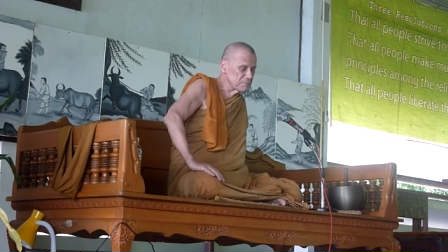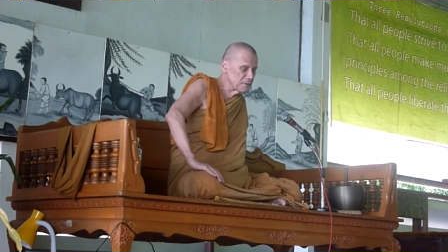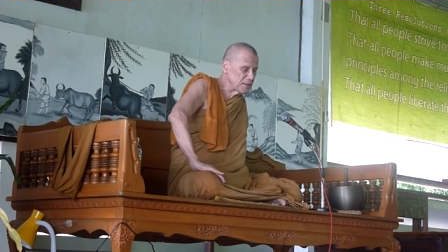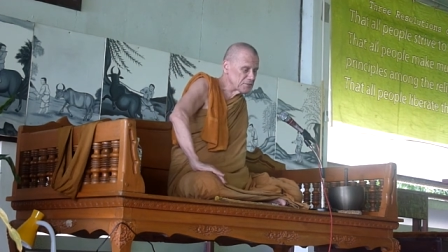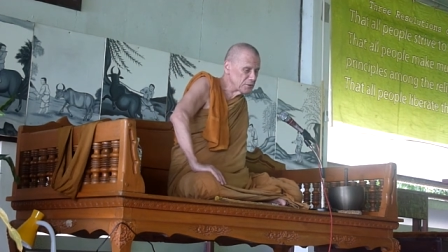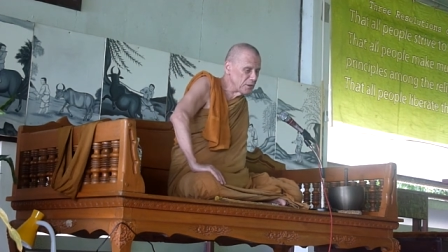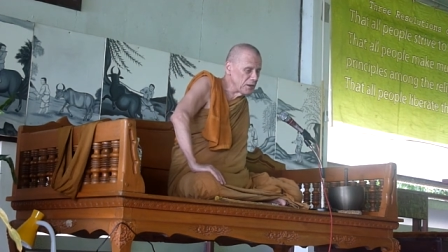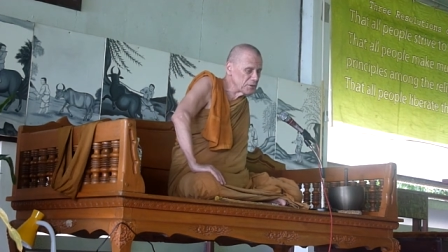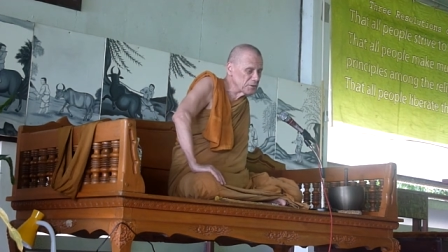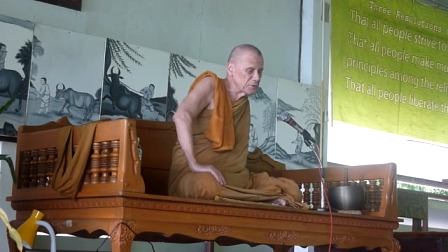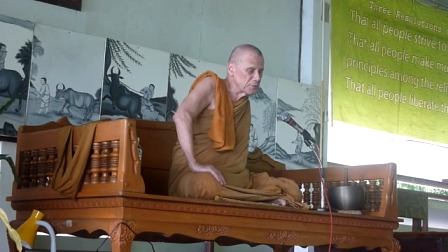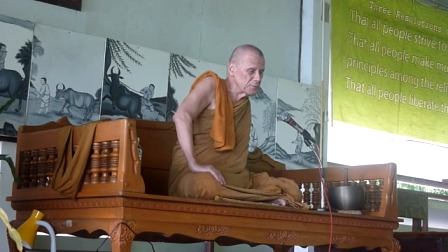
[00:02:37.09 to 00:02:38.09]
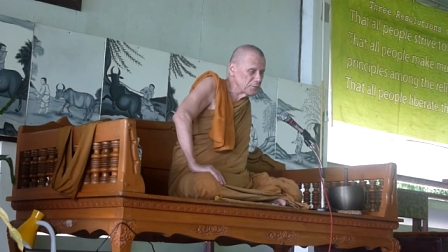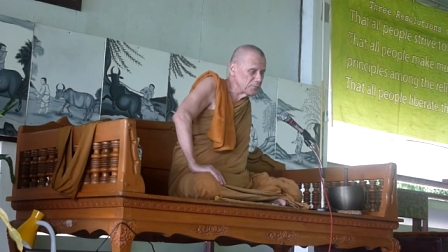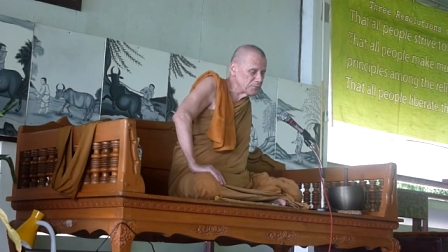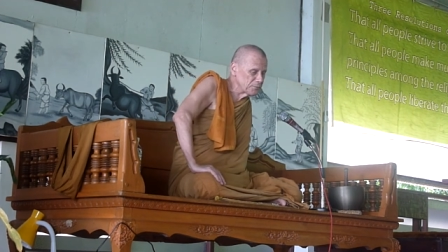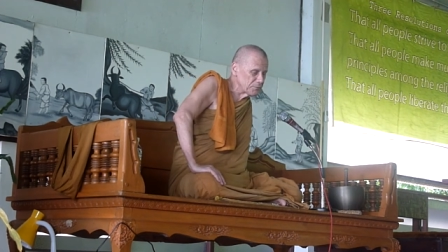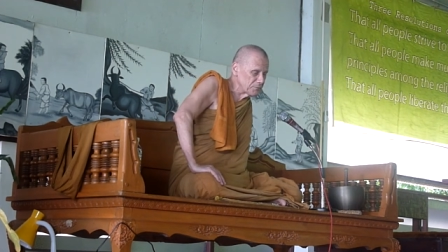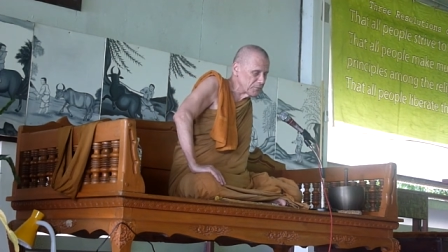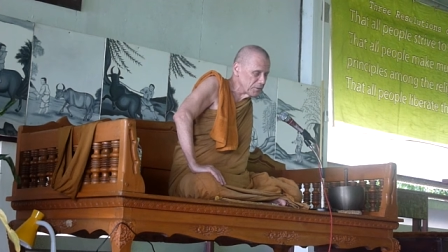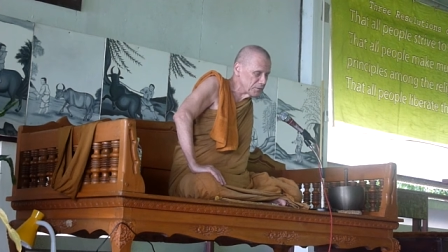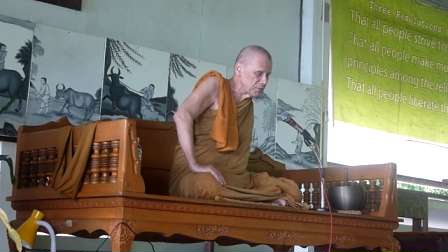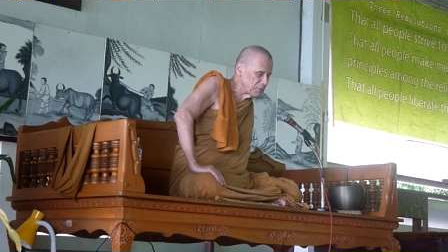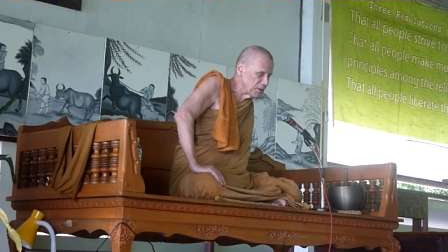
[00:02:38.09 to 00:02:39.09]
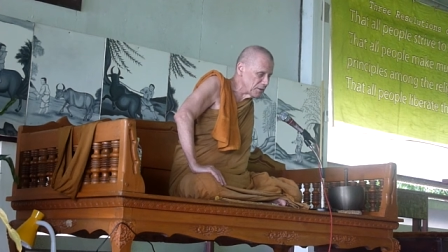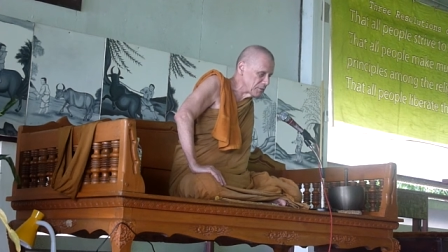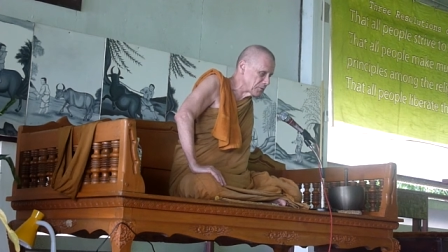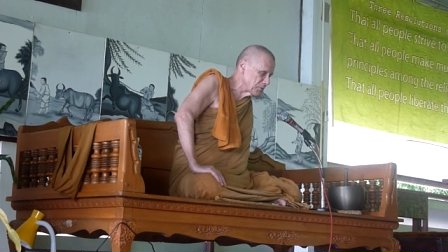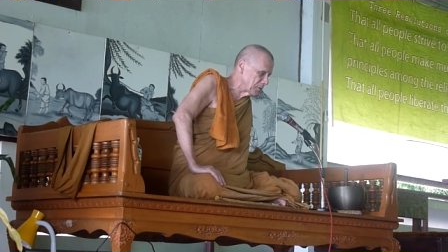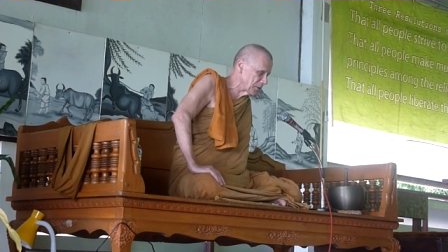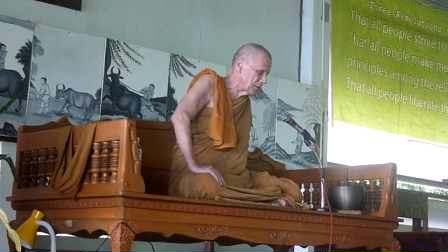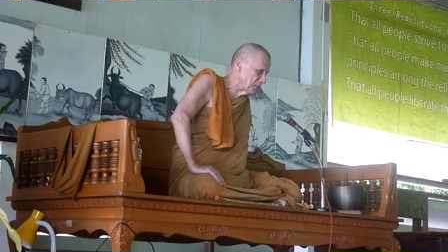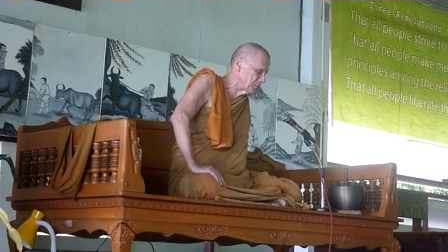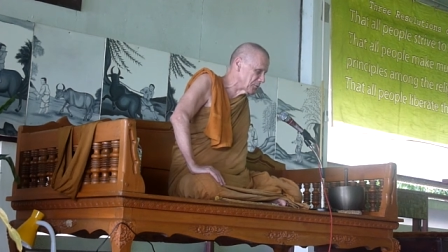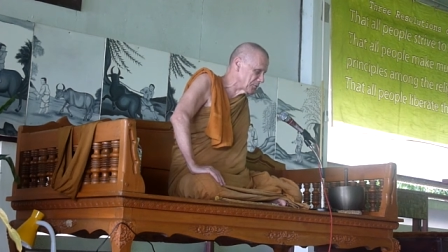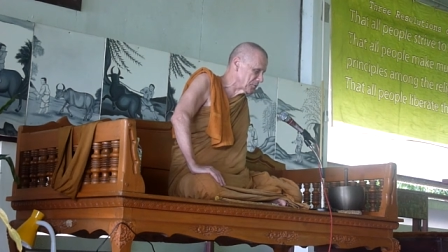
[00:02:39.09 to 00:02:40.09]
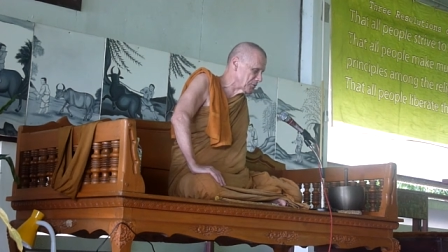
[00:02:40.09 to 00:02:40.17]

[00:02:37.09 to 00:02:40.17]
As you argue, it develops, it becomes